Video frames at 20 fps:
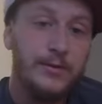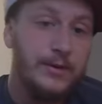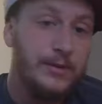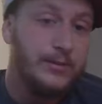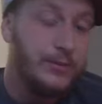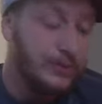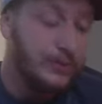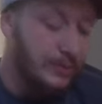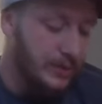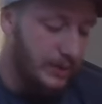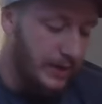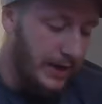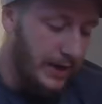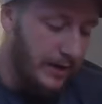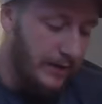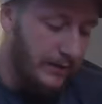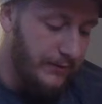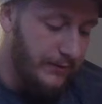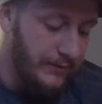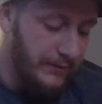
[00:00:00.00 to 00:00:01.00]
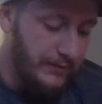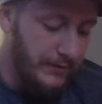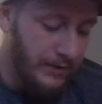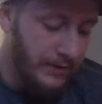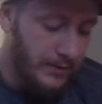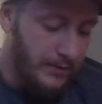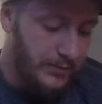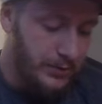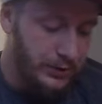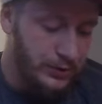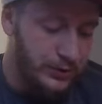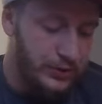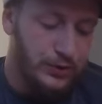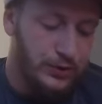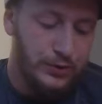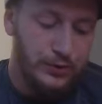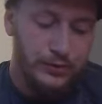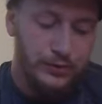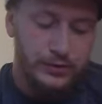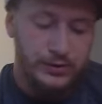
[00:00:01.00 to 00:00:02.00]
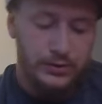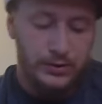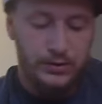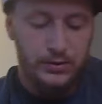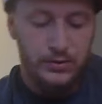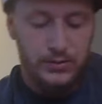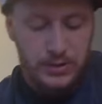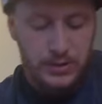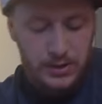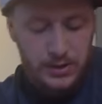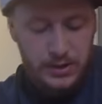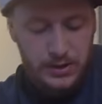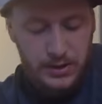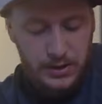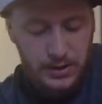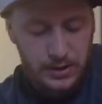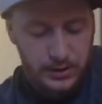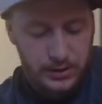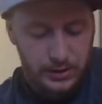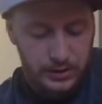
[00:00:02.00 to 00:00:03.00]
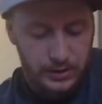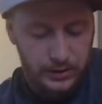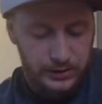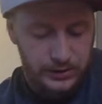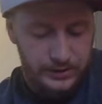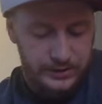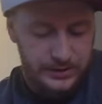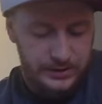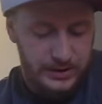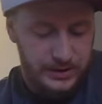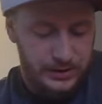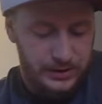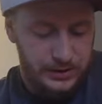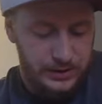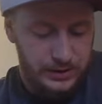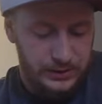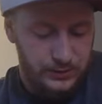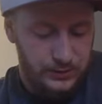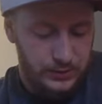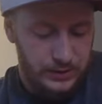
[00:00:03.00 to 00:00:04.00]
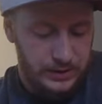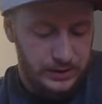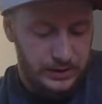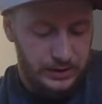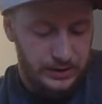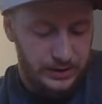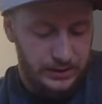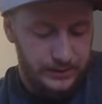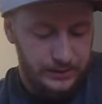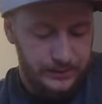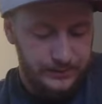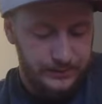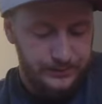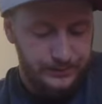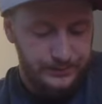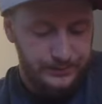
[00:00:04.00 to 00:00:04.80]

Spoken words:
when I'm doing her outfits, I'll put two. So, let's say she's wearing